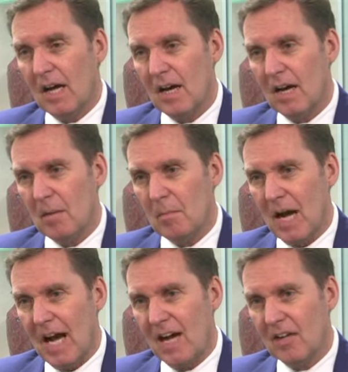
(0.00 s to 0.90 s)
Um,
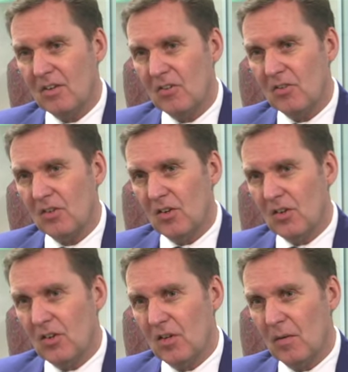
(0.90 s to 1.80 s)
and,
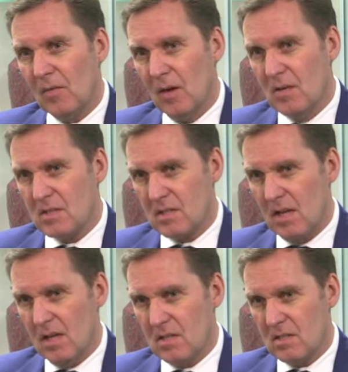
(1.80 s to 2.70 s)
you know, in those
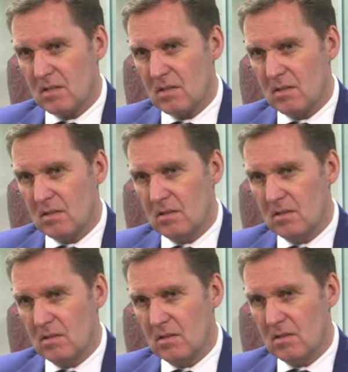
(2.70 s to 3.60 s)
days, uh,
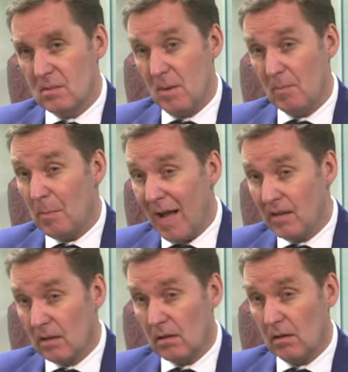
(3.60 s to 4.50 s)
as a member of
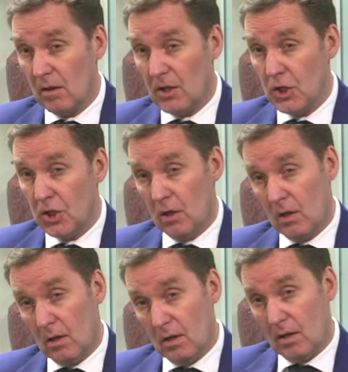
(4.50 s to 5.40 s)
Pendle College,
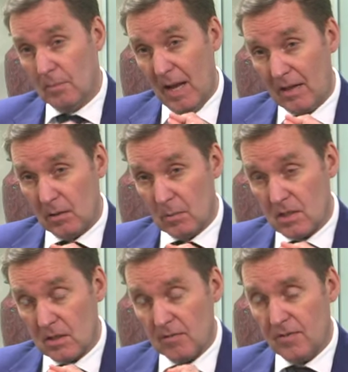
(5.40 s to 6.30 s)
Pendle
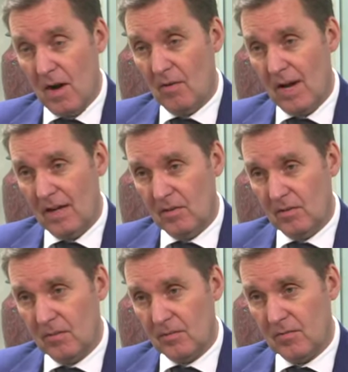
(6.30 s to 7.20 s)
was at the far
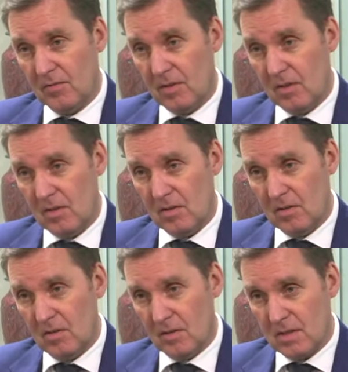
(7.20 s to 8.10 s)
end of the
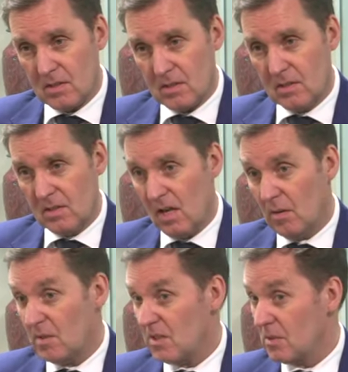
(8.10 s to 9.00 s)
university, and
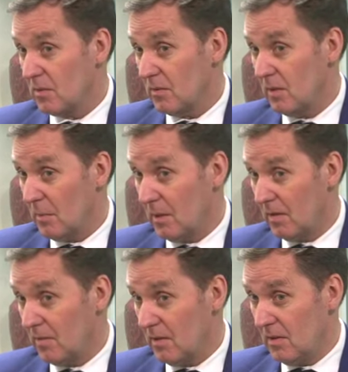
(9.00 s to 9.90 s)
now it's sort of in the
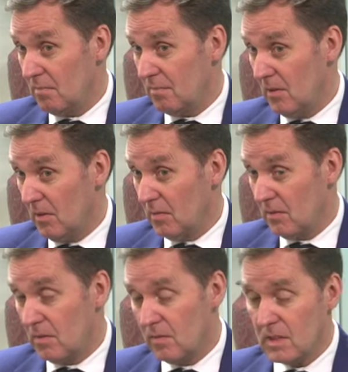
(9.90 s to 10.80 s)
middle of the all of
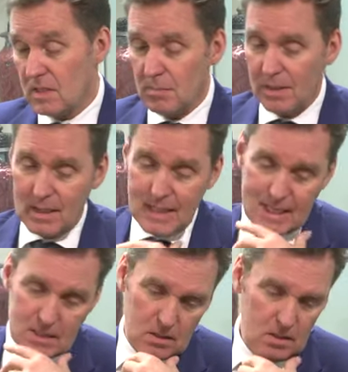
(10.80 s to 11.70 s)
the university
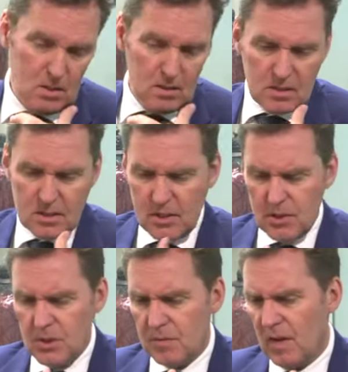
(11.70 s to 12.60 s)
buildings, and this
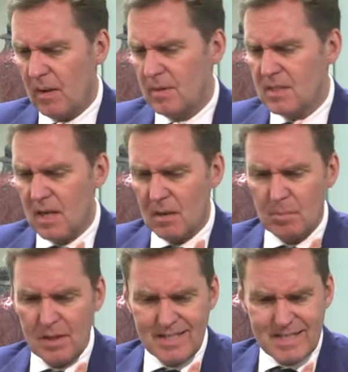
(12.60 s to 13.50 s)
huge development
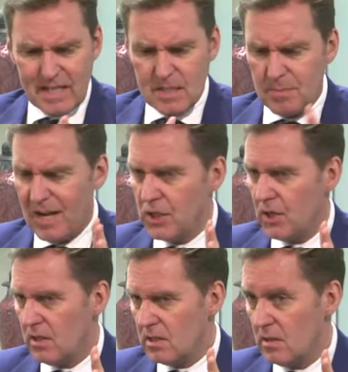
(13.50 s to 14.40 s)
taking place. The
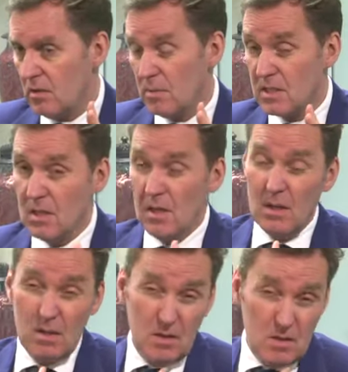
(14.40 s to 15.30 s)
expansion is
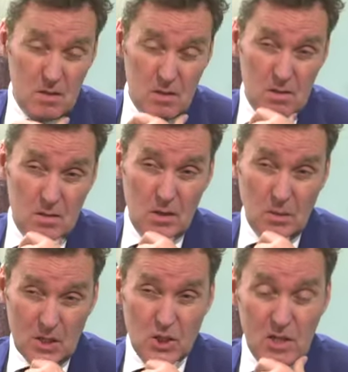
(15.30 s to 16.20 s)
enormous. You
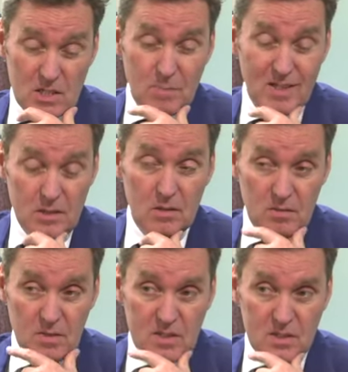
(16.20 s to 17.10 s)
know, actually, it's a better
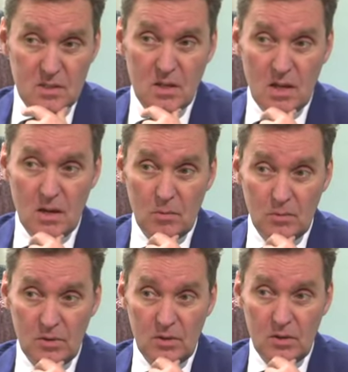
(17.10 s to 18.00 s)
university now
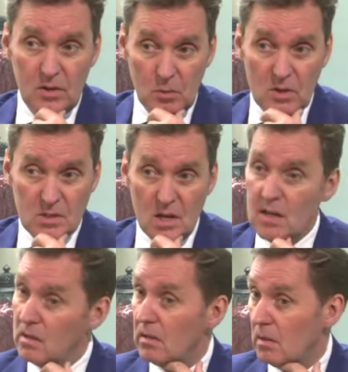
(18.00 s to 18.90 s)
than it was
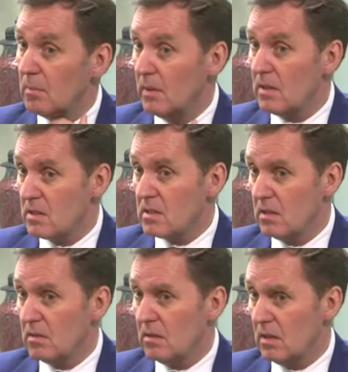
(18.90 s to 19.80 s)
then. I mean, it's
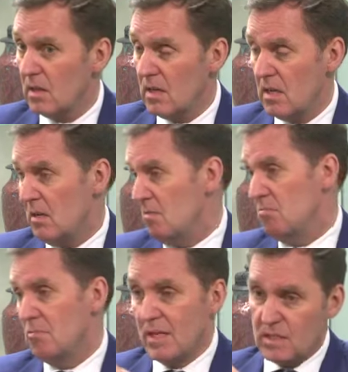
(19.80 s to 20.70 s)
certainly
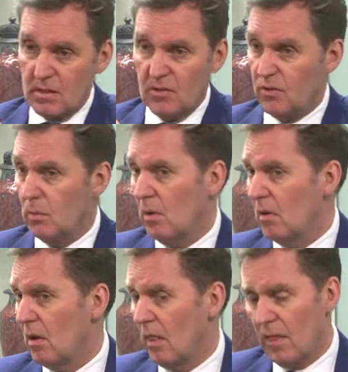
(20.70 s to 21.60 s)
risen through
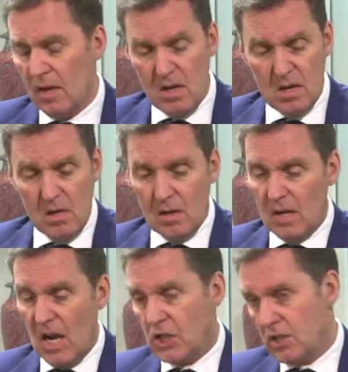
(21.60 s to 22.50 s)
all the
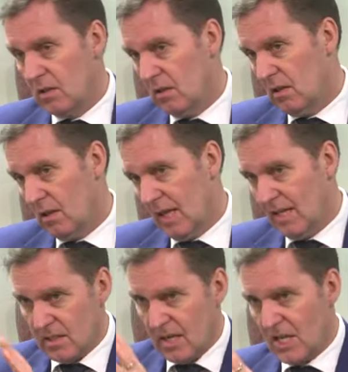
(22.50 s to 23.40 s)
national,
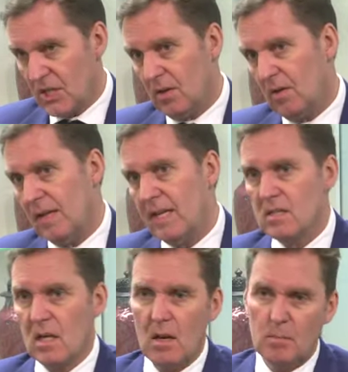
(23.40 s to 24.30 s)
international
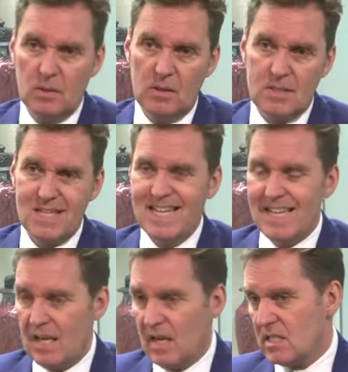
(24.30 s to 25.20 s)
league tables.
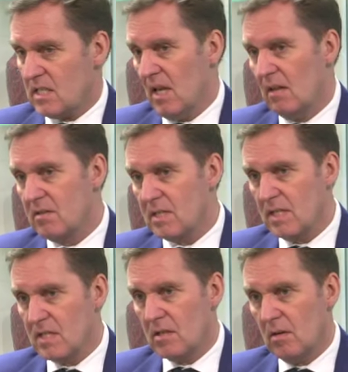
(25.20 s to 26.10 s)
It excels
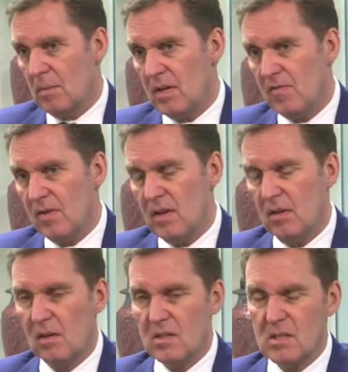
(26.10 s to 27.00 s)
in so many
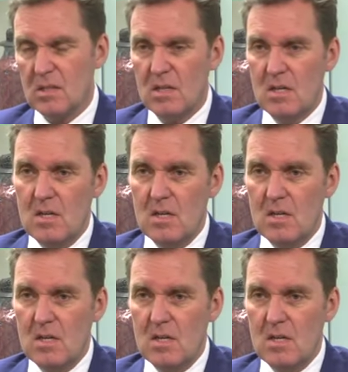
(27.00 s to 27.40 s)
fields, and